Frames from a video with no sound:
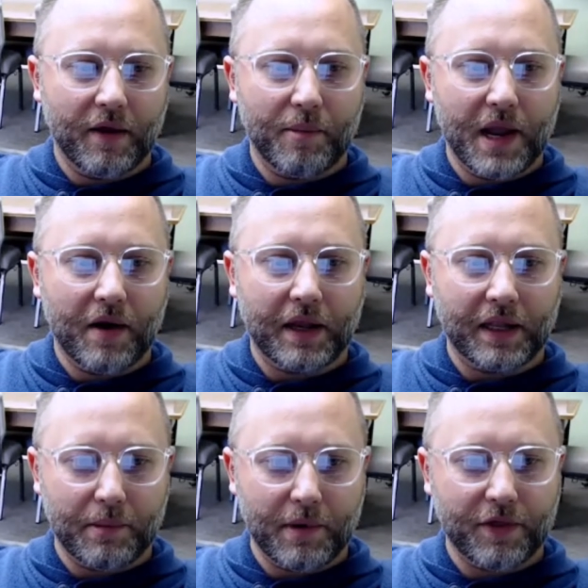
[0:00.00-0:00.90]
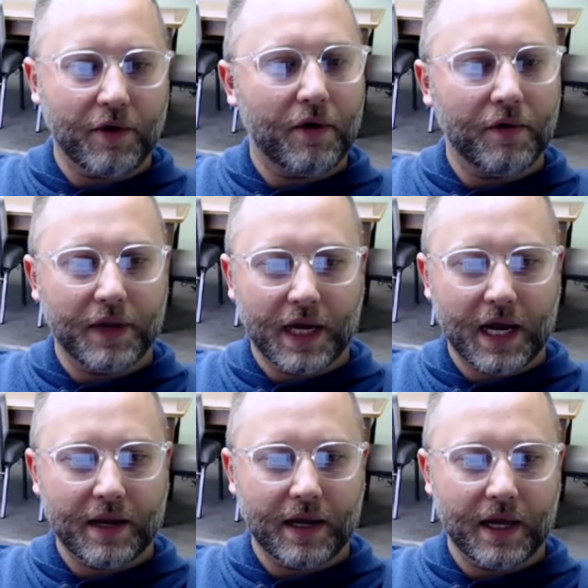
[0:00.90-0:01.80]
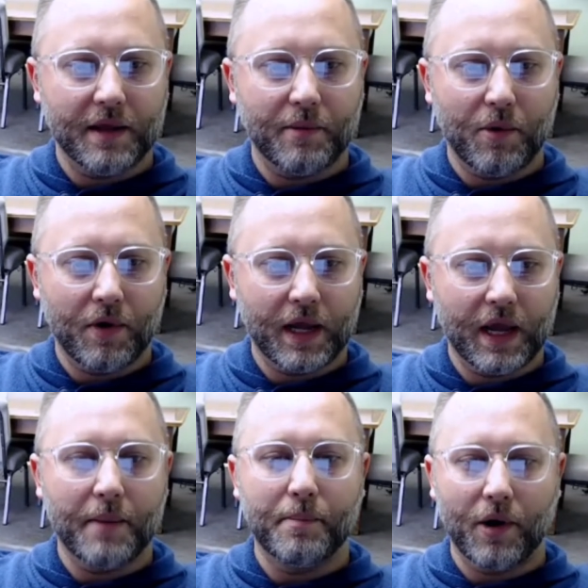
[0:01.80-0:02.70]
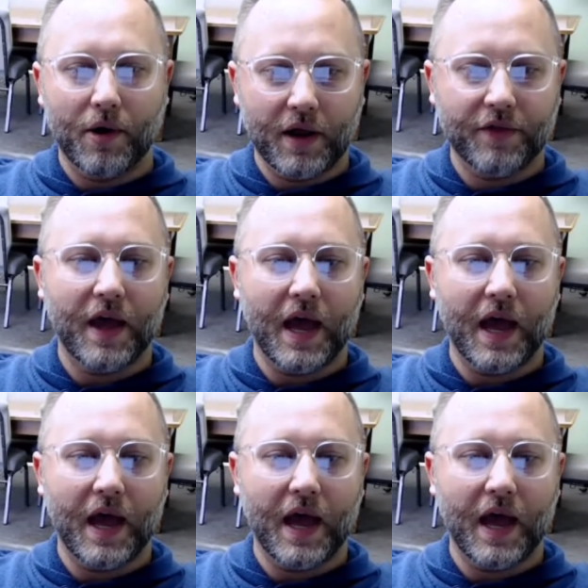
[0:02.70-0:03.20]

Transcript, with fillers: their baker sleepeth all the night, and in the morning it burneth